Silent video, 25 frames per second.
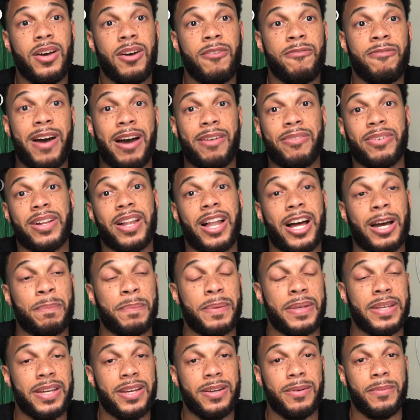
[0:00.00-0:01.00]
o'clock
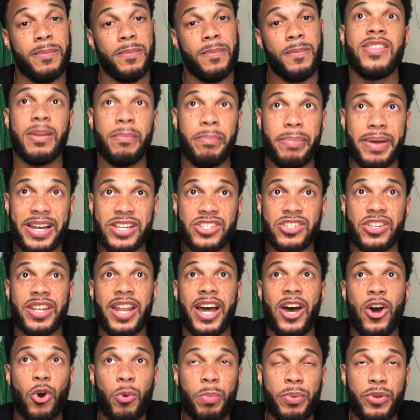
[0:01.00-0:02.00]
p.m. The banks are
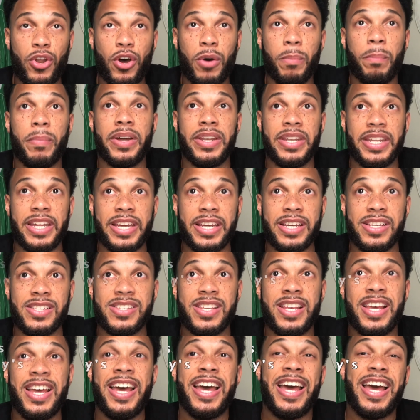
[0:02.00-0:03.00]
not open on Mondays,
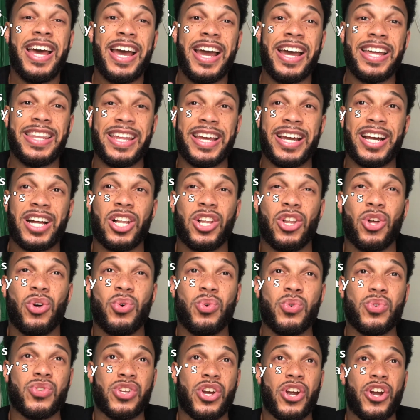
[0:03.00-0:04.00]
and they
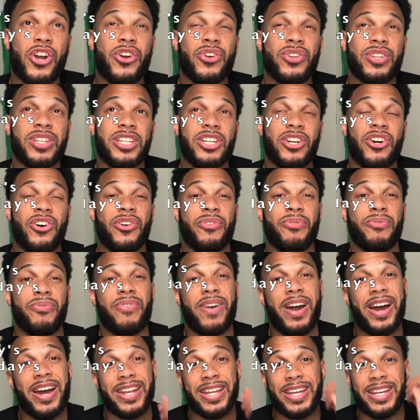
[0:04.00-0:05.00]
close early on
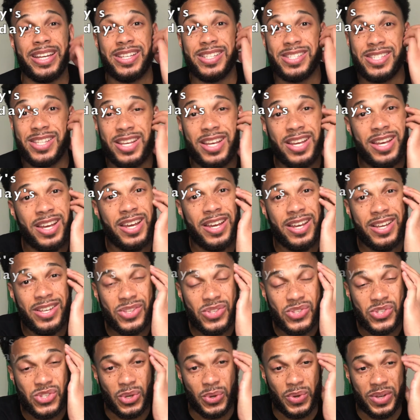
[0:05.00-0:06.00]
Fridays.
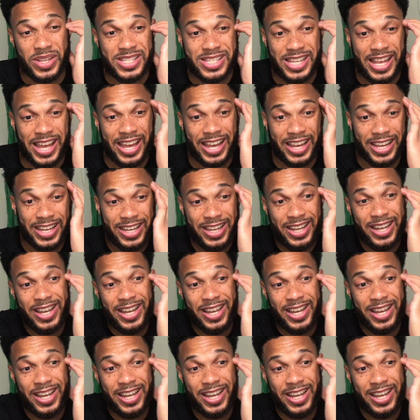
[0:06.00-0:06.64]
So it's like,